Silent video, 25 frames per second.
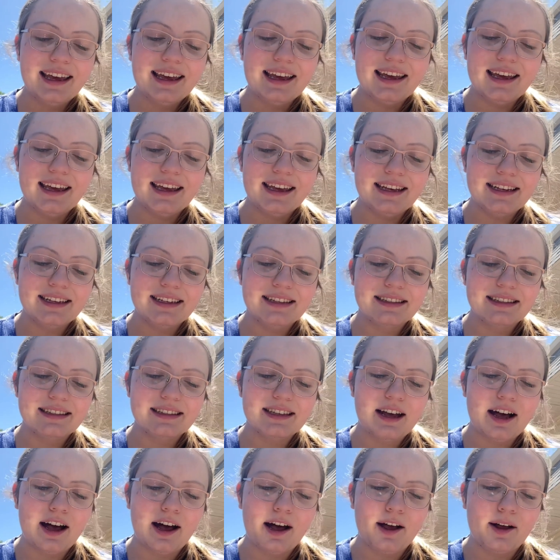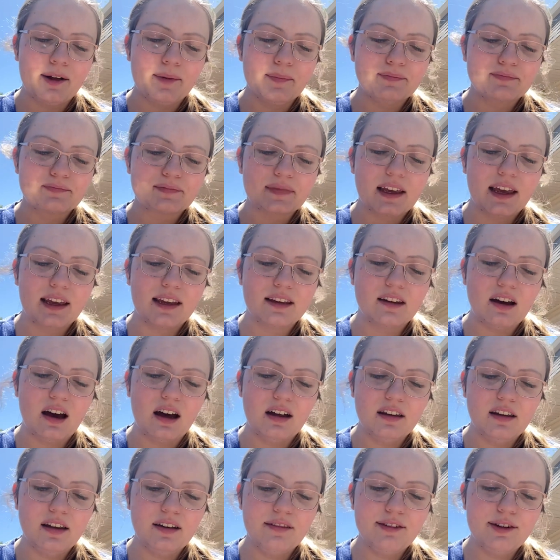is a
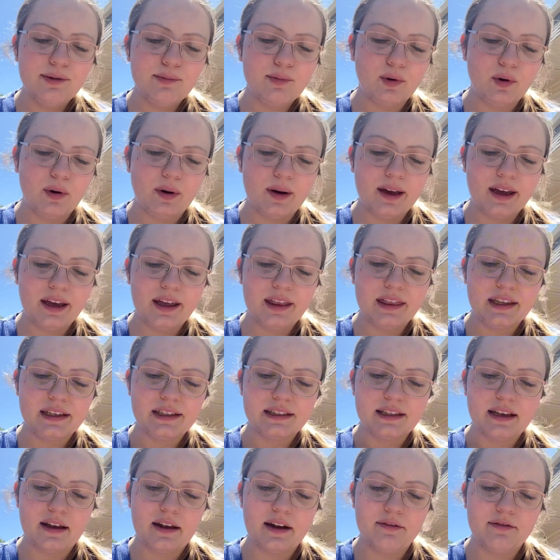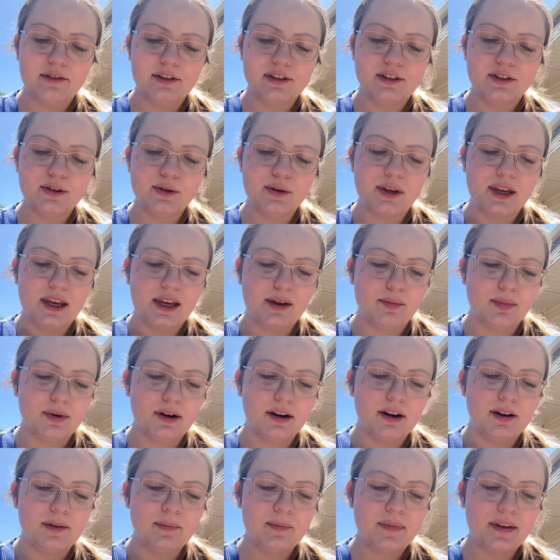God-loving boy and the son of a
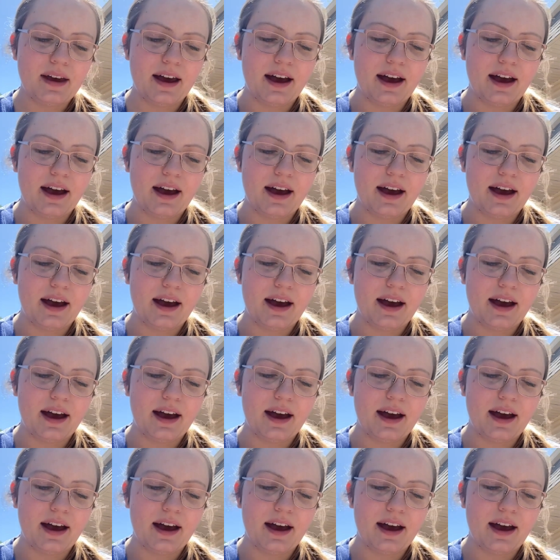zookeeper,